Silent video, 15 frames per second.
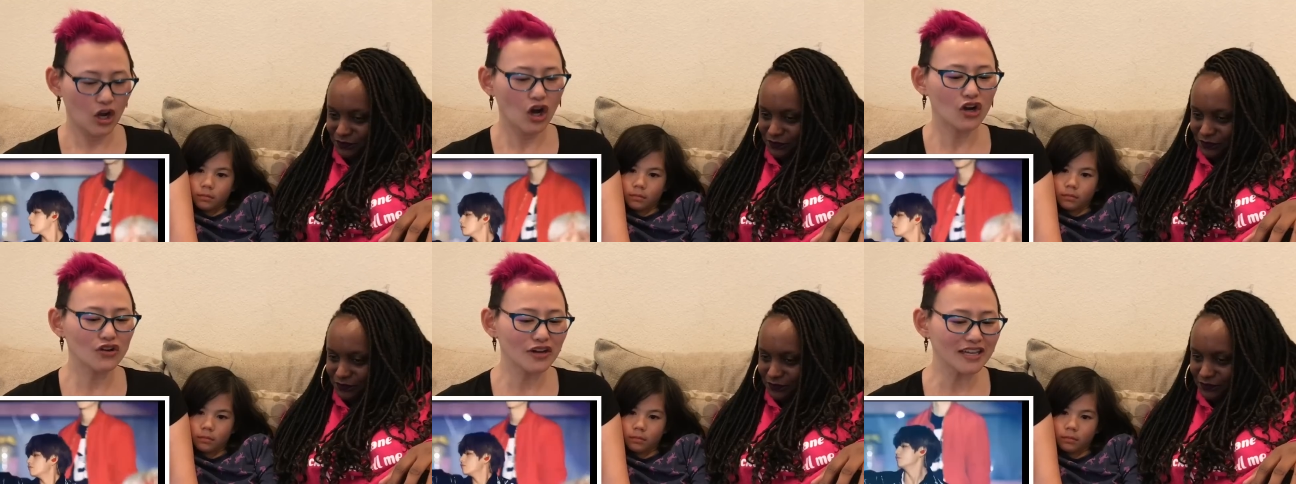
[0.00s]

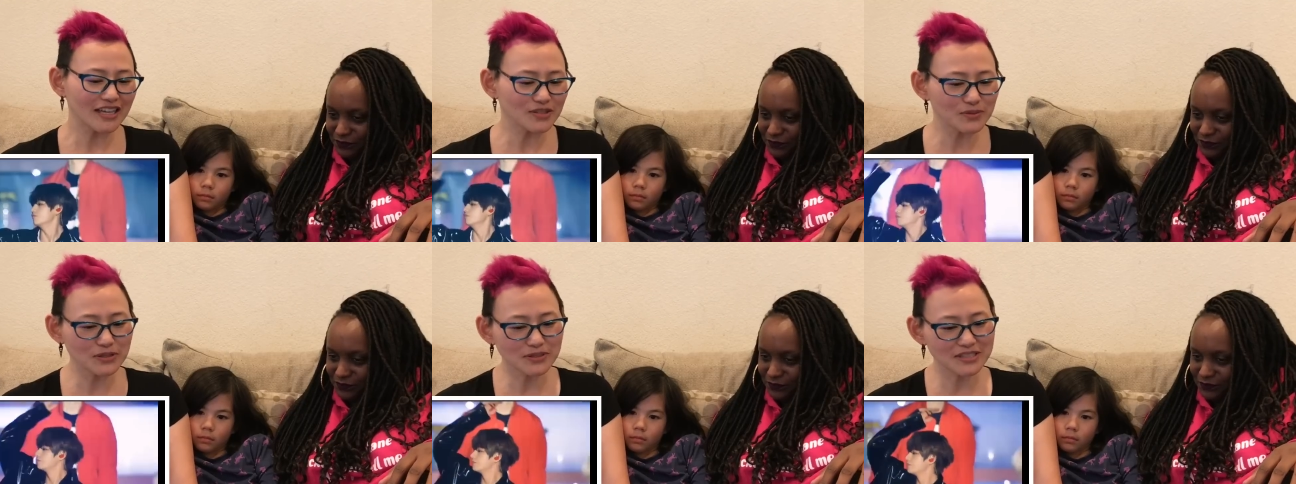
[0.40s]
Speaker 1: Oh, I
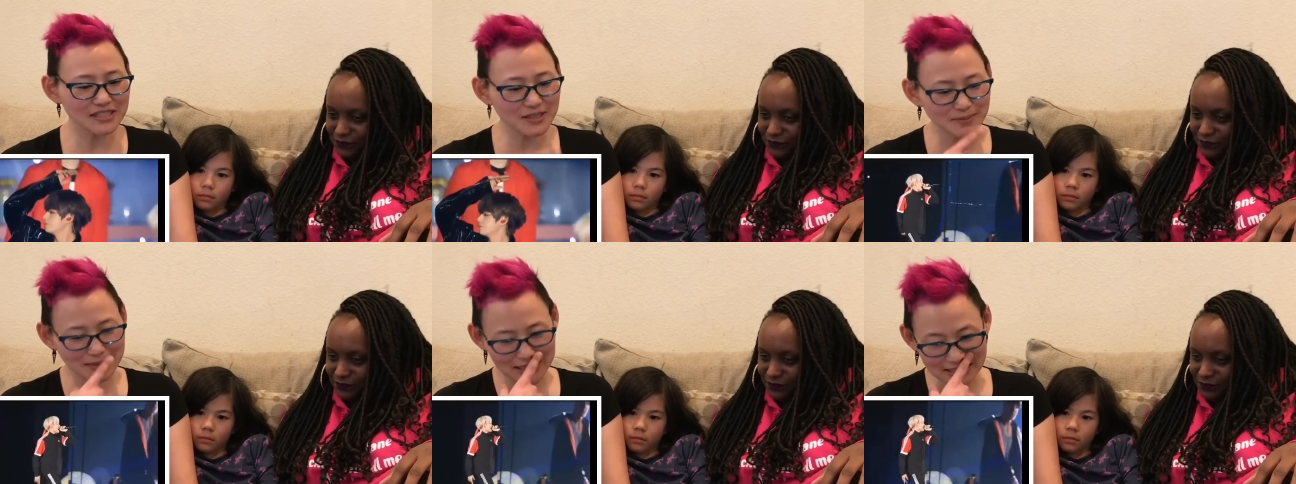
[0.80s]
guess we don't
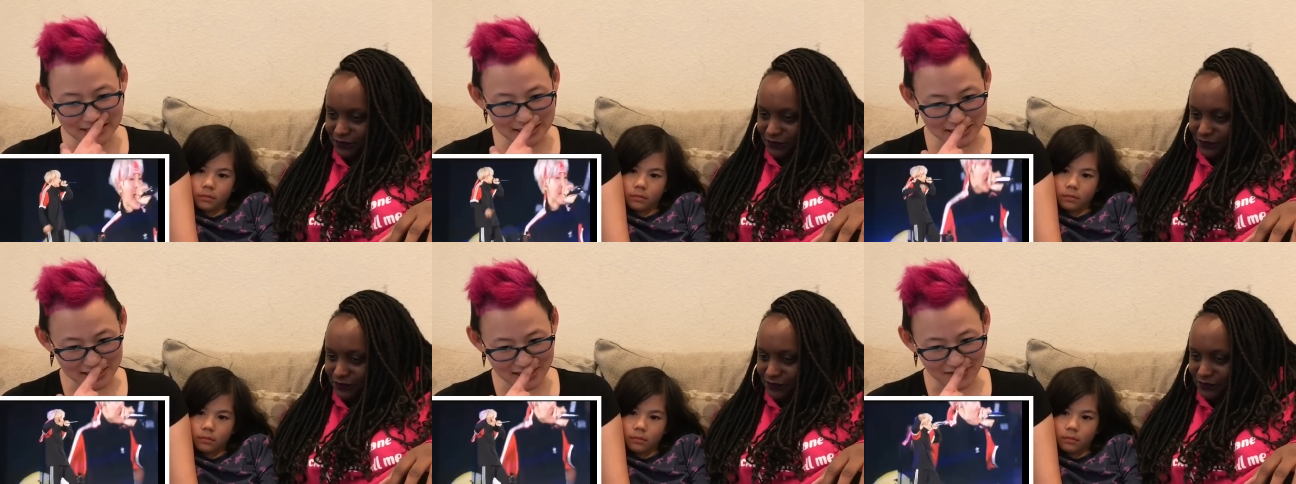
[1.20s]
see them
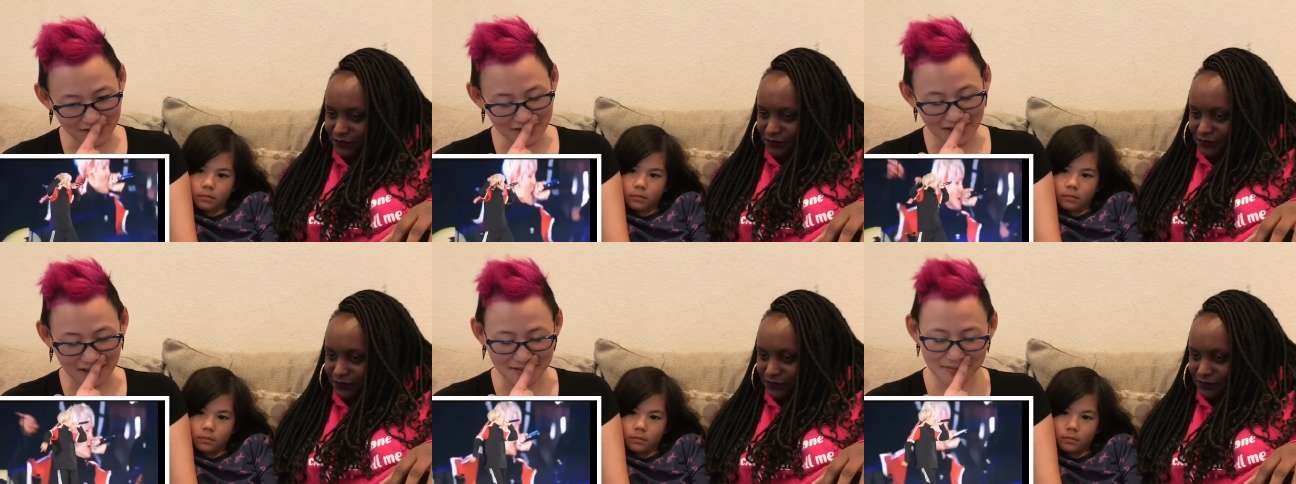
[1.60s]
dancing this. I
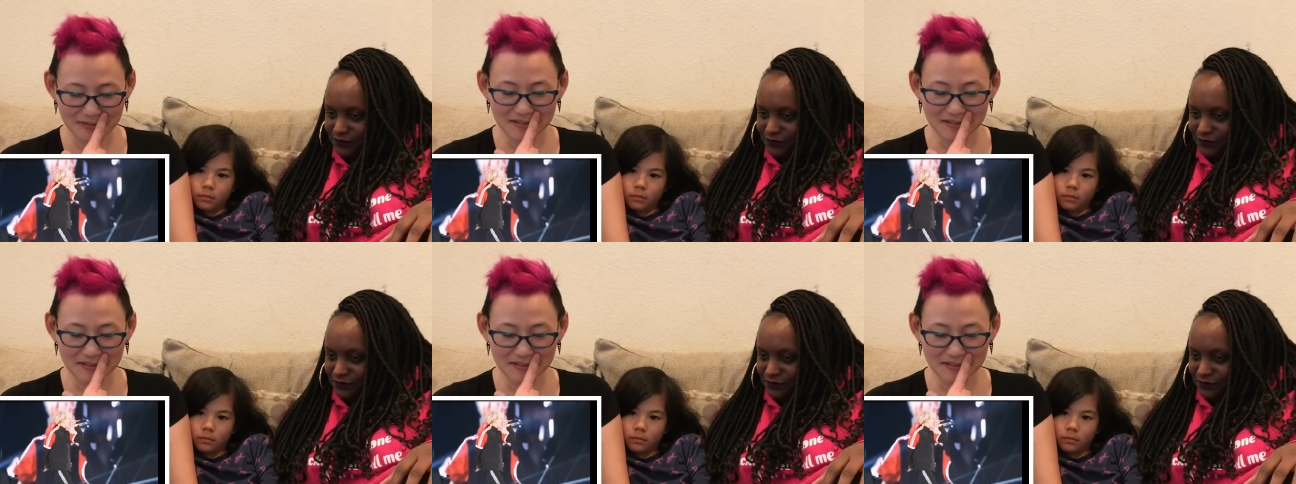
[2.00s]
forgot.